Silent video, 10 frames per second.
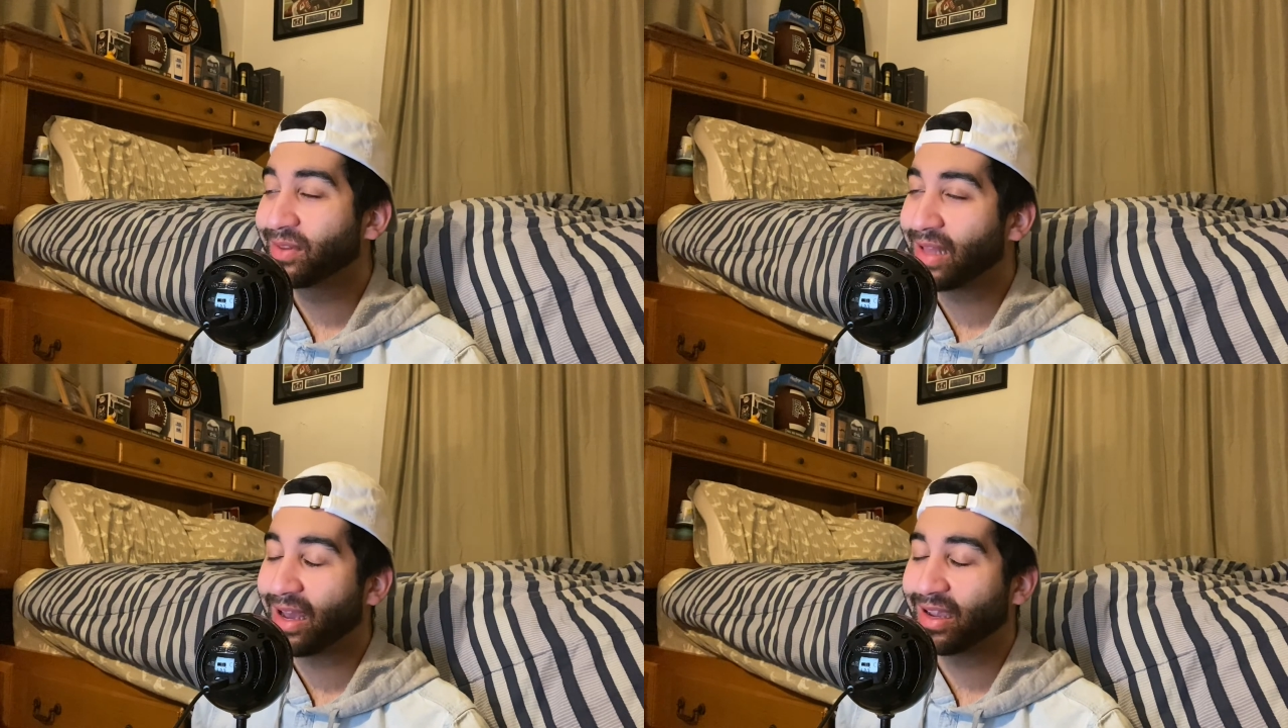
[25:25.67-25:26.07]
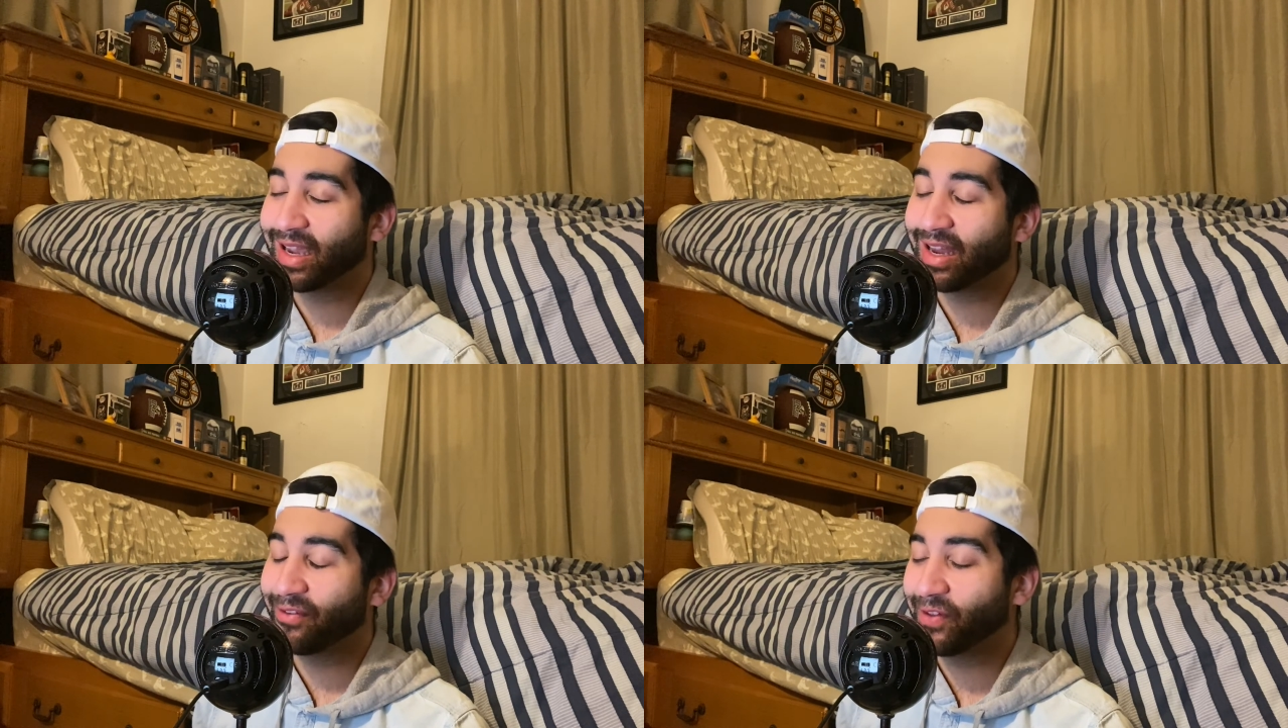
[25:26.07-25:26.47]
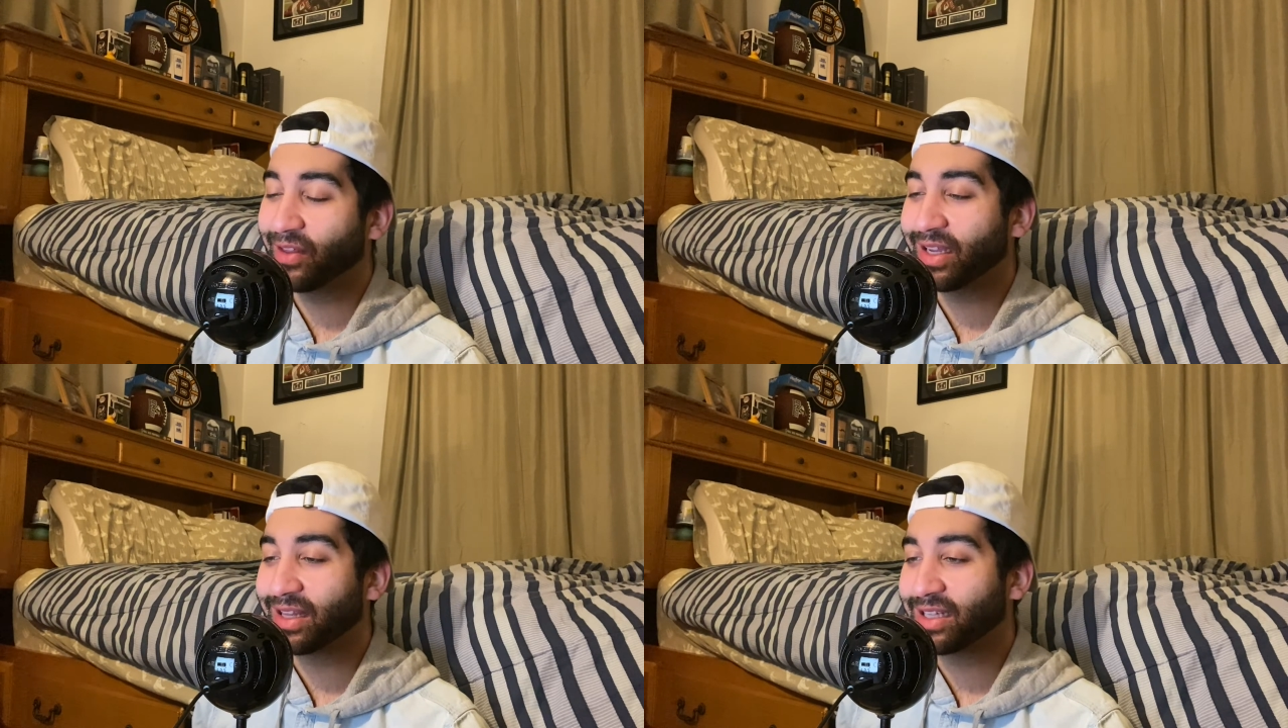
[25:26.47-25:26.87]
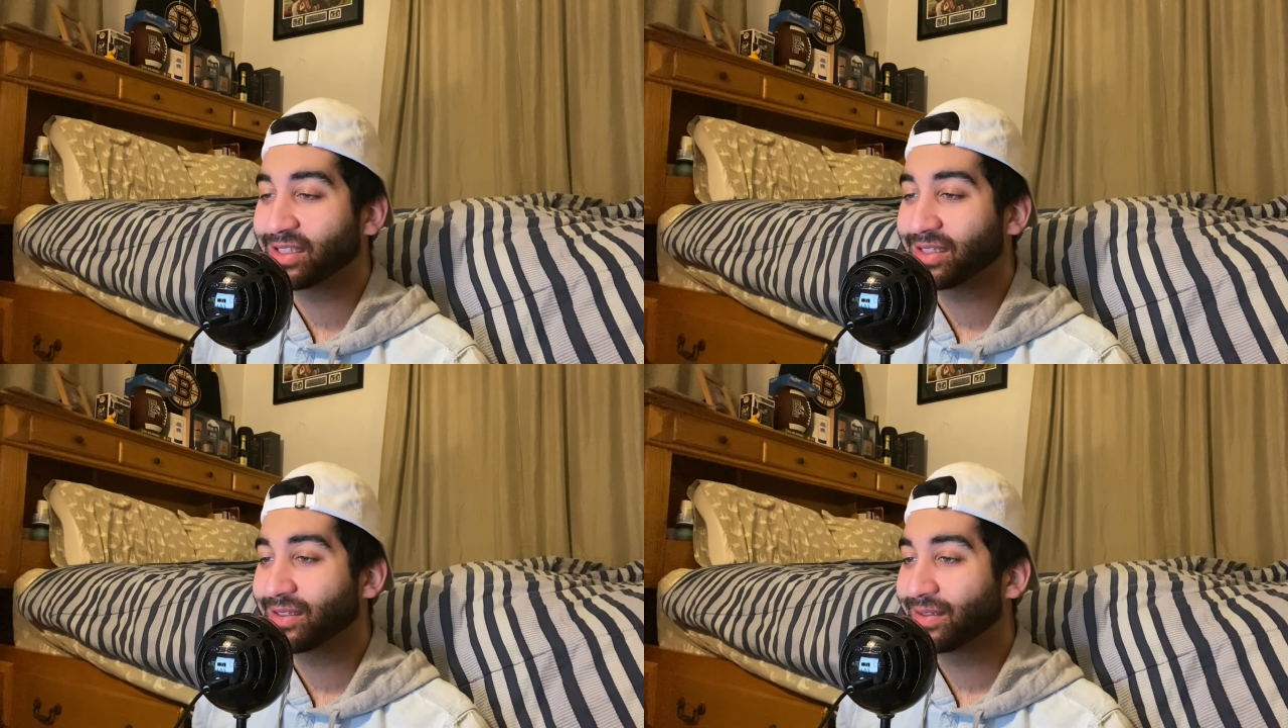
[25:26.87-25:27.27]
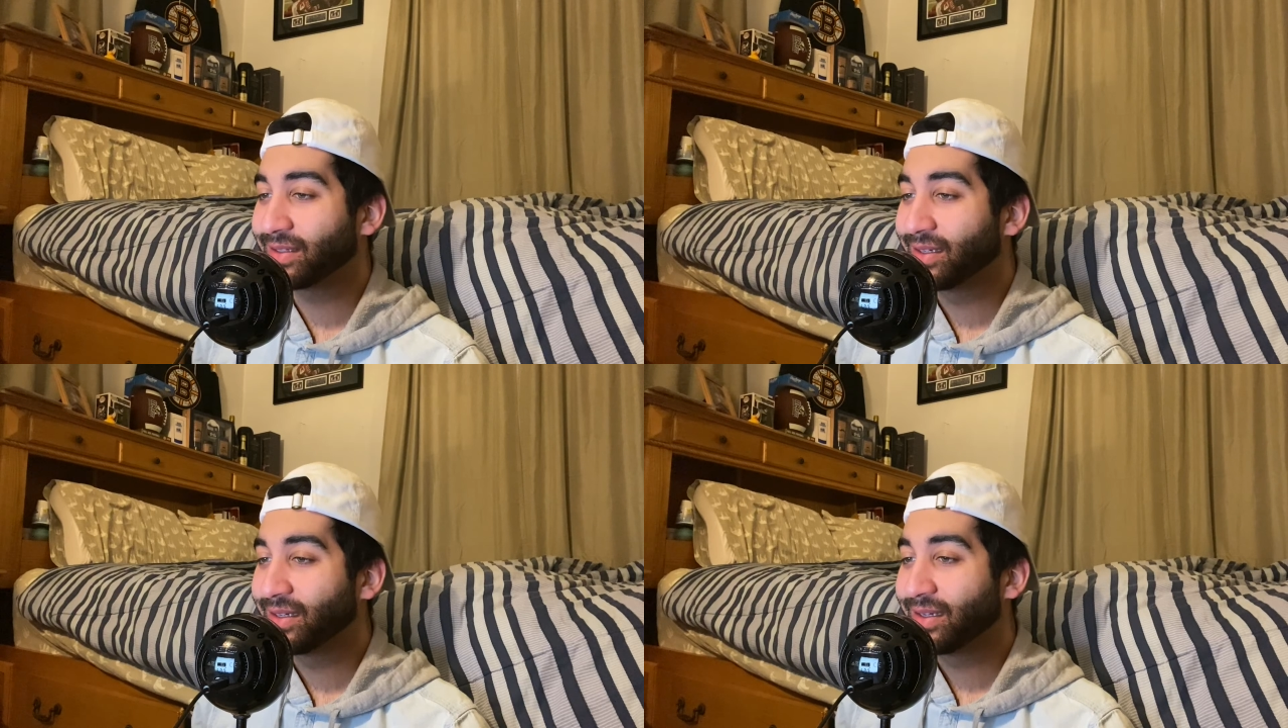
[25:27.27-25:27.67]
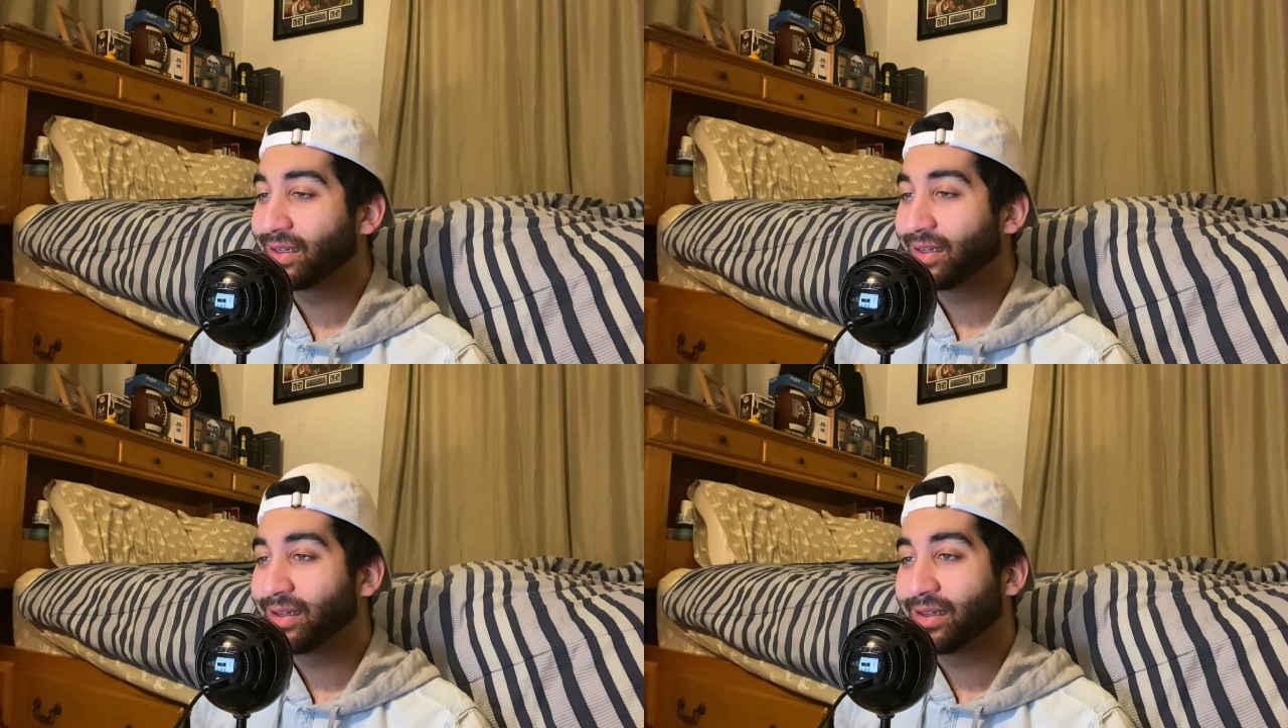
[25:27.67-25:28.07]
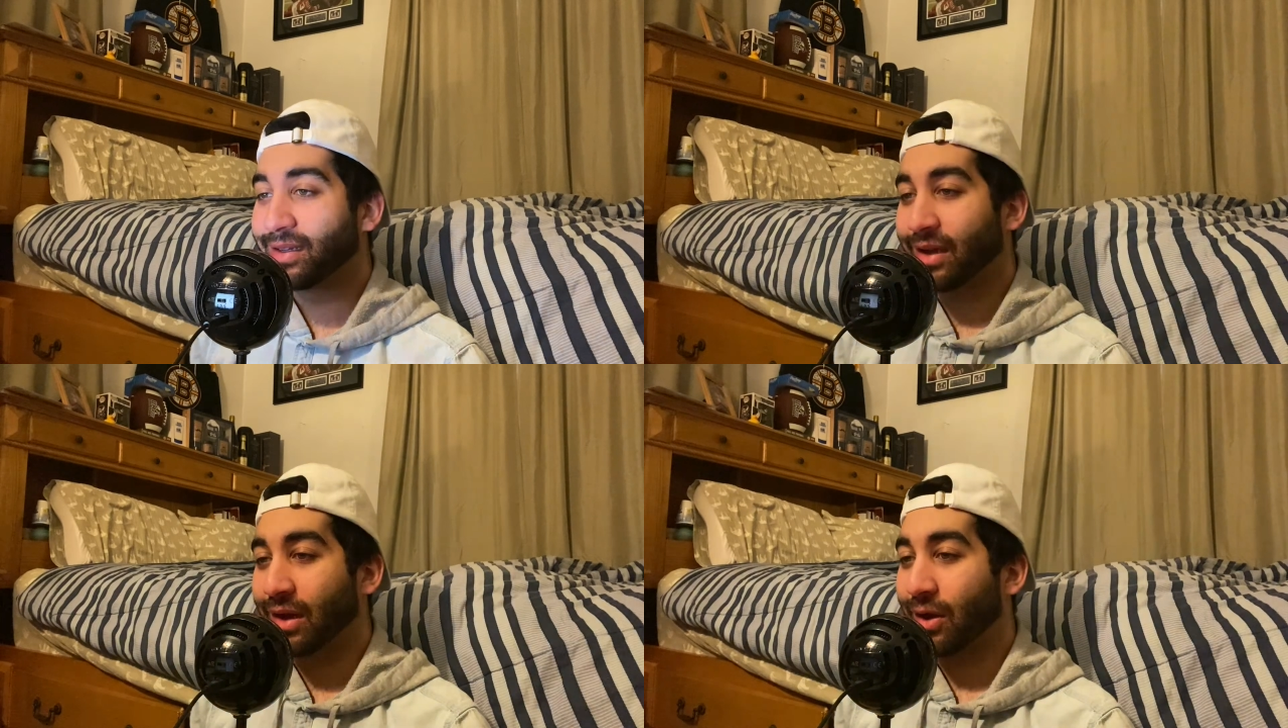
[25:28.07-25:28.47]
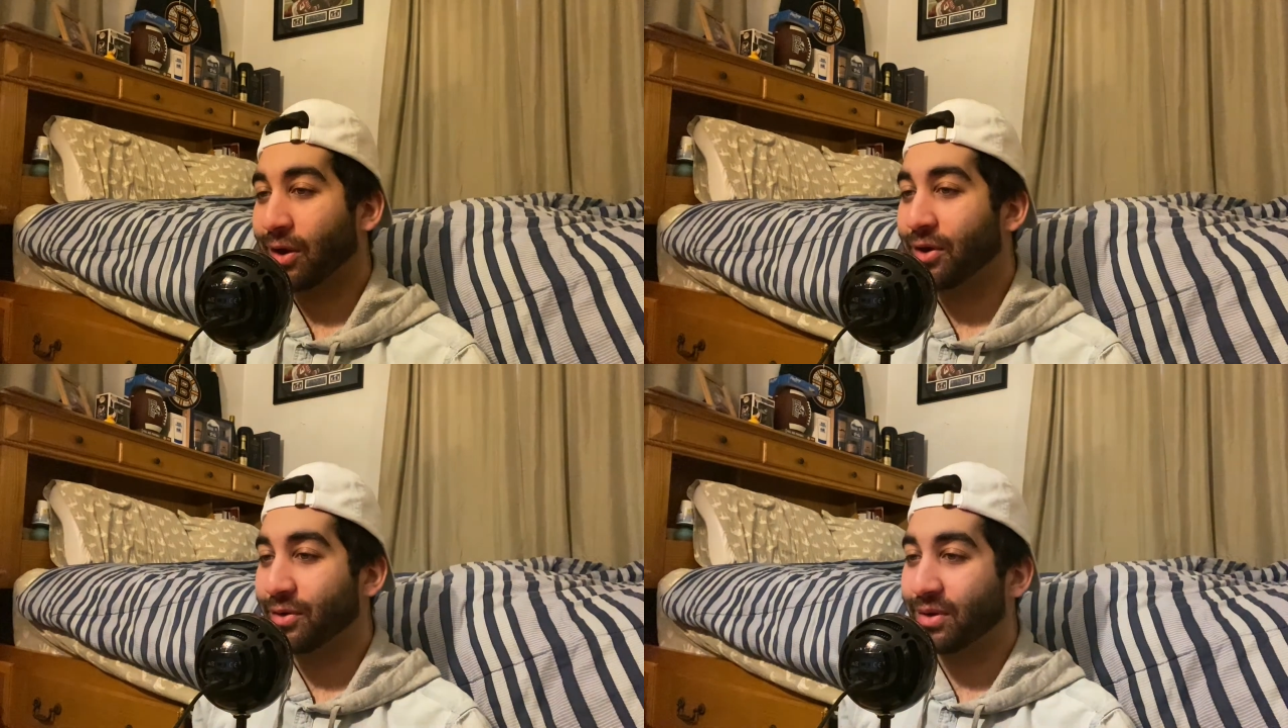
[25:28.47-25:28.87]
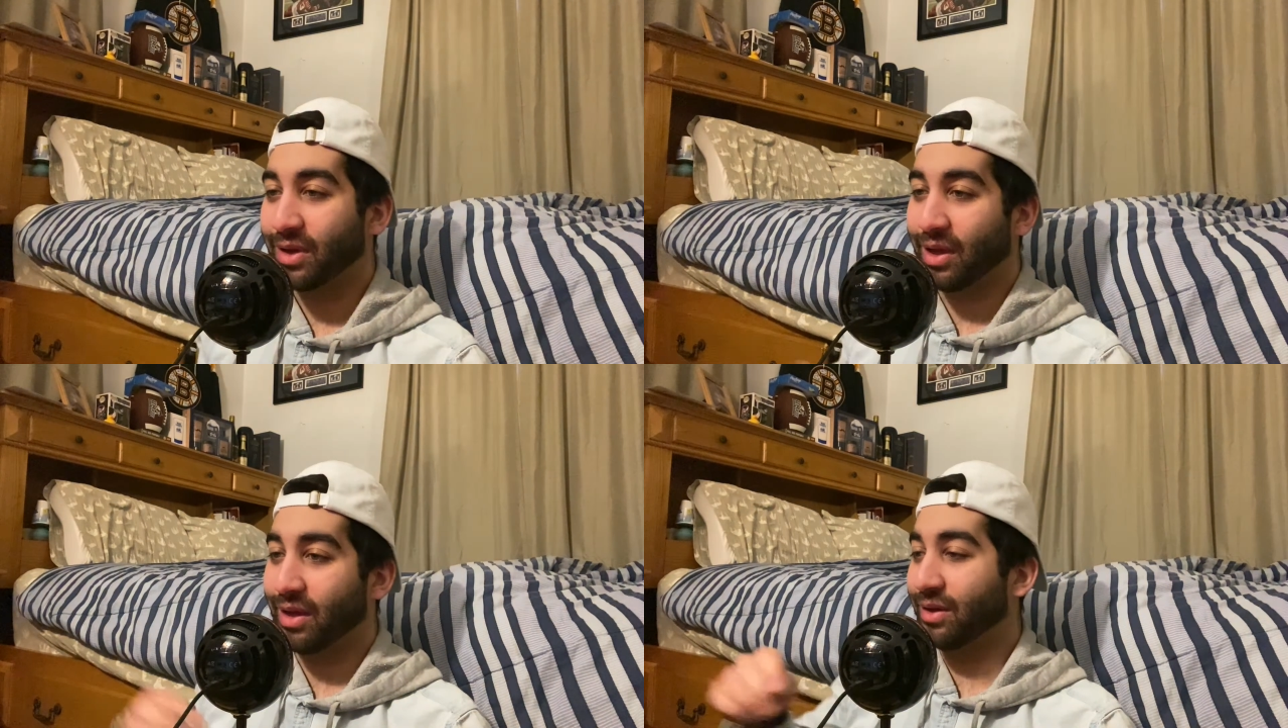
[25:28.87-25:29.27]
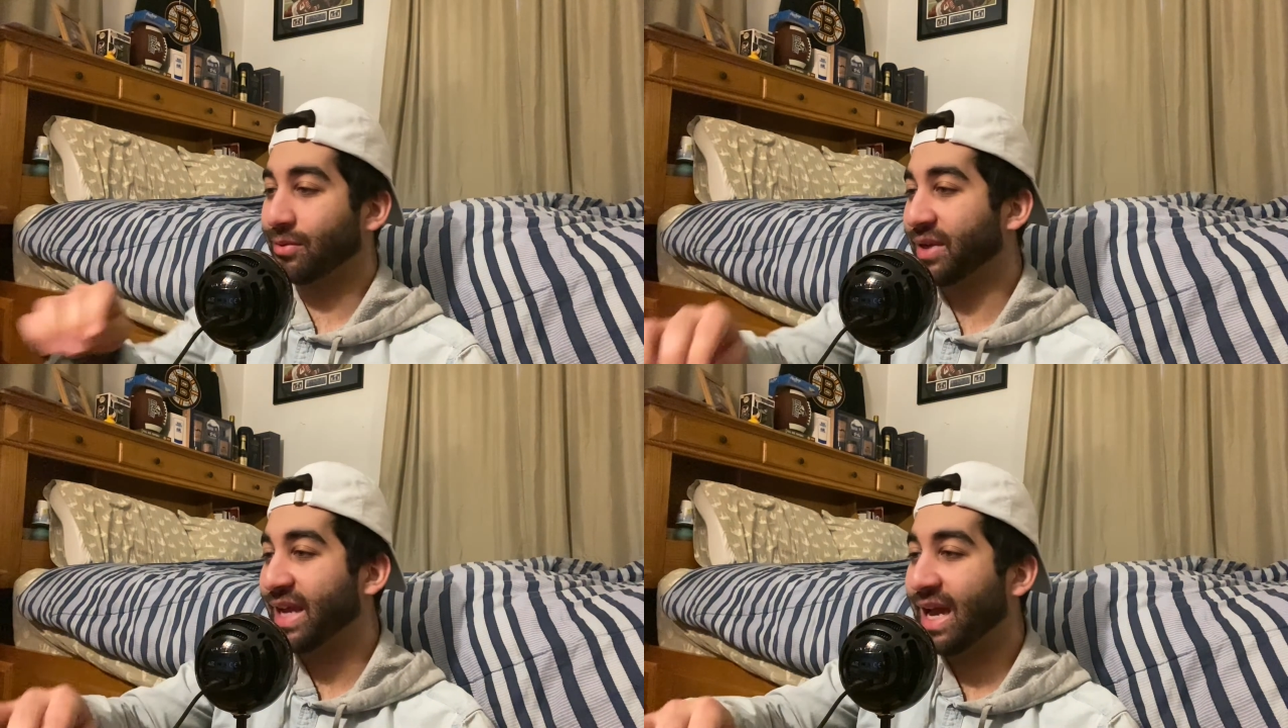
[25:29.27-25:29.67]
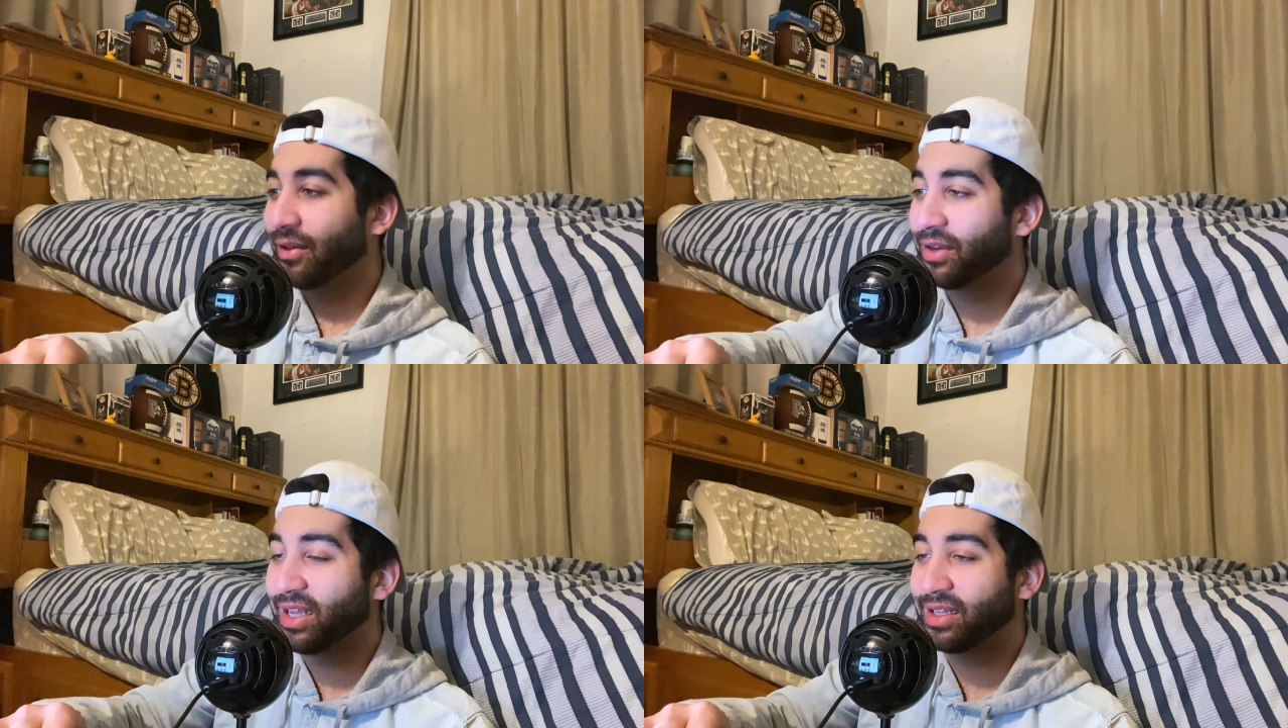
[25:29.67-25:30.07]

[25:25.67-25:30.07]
I kind of feel like that's a hard reality.